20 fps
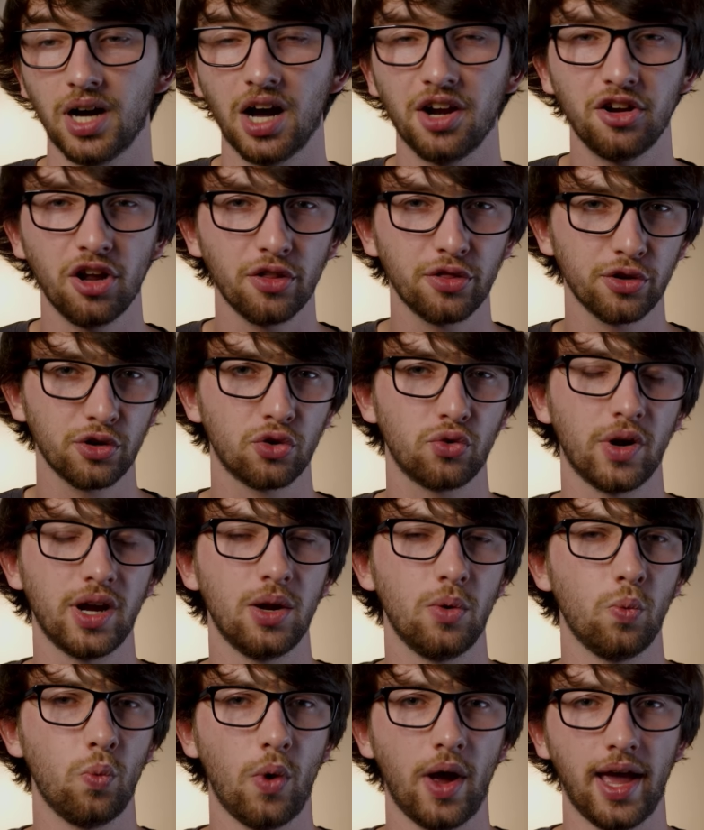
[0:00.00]
Another
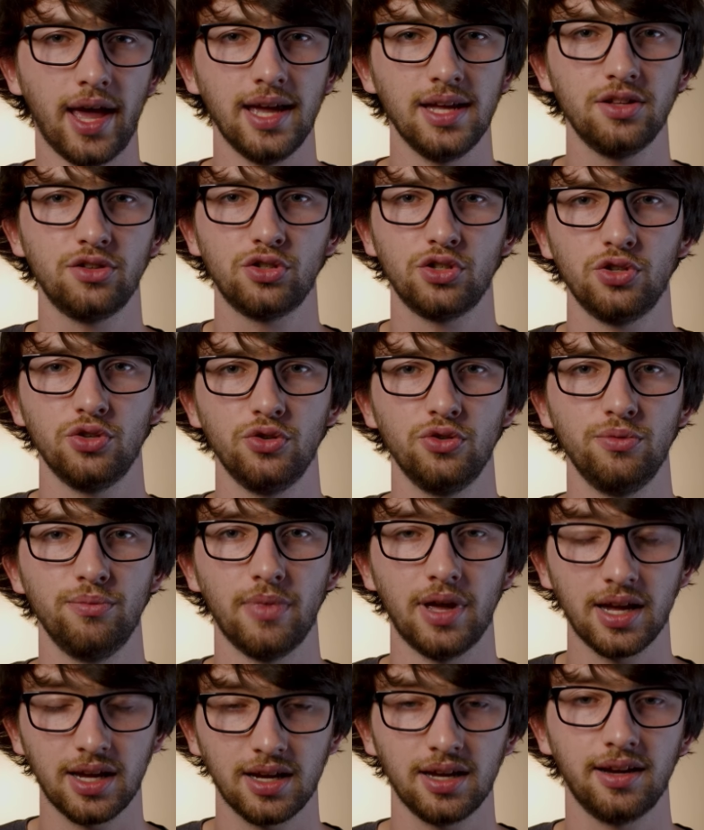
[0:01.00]
great way to
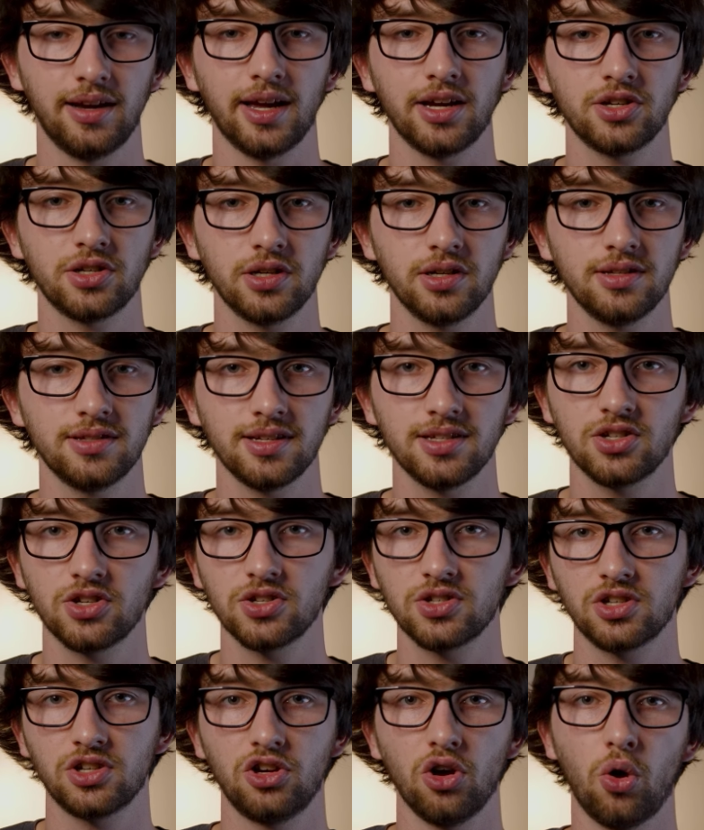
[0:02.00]
make connections is
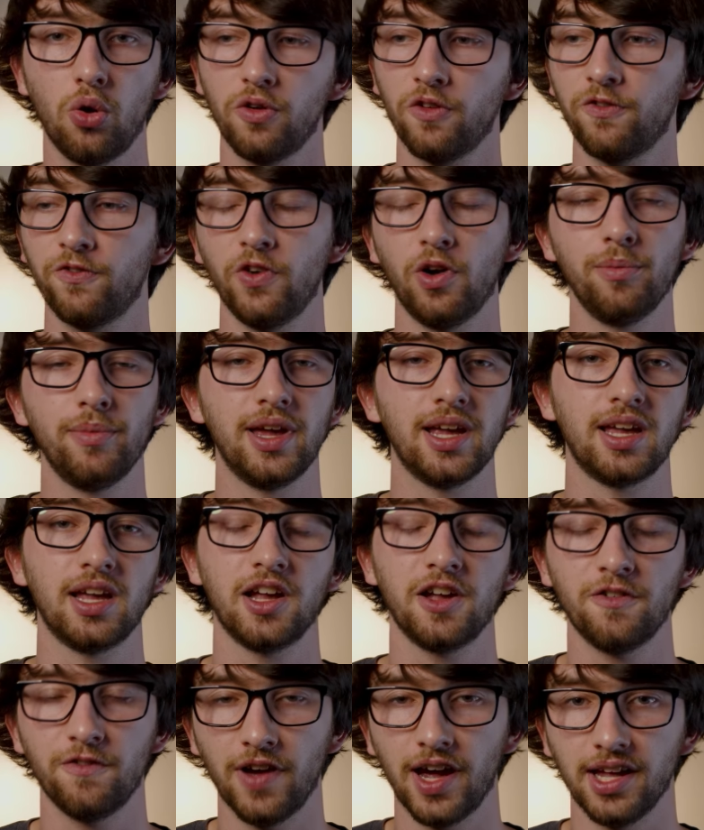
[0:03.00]
just go to
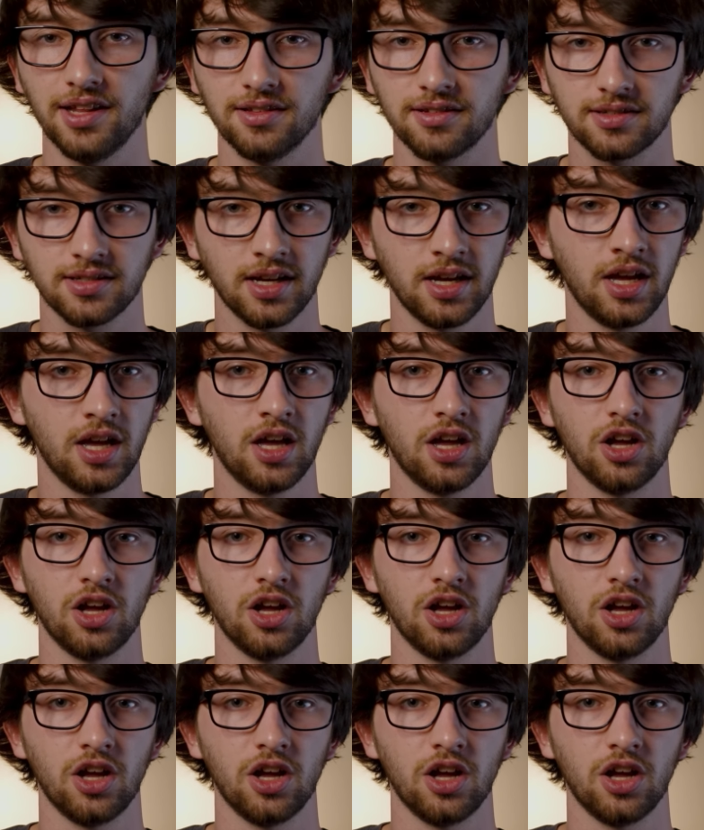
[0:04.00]
filmmaking events.